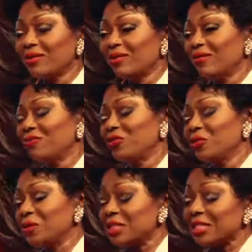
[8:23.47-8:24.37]
the
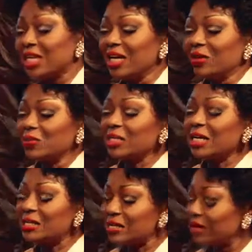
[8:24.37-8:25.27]
viewers. What I
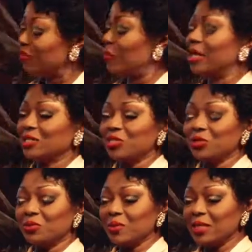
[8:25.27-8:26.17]
love about
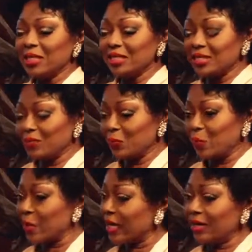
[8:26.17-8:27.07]
you is that
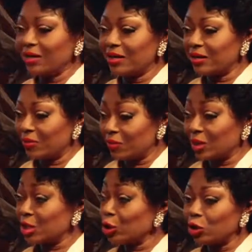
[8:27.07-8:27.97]
when you're
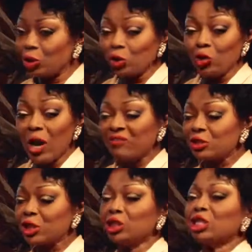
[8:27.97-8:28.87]
watching, you have
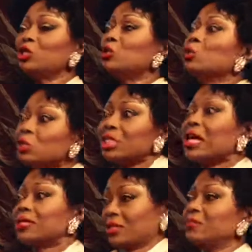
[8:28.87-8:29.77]
such
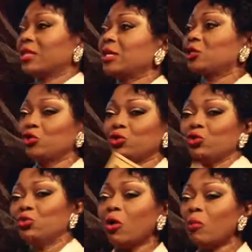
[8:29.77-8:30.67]
enthusiasm that
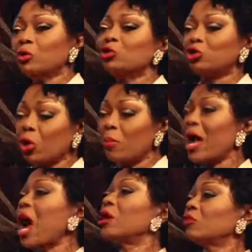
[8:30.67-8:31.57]
you almost jump
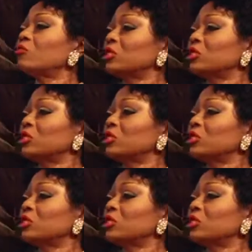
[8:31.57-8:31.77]
out of the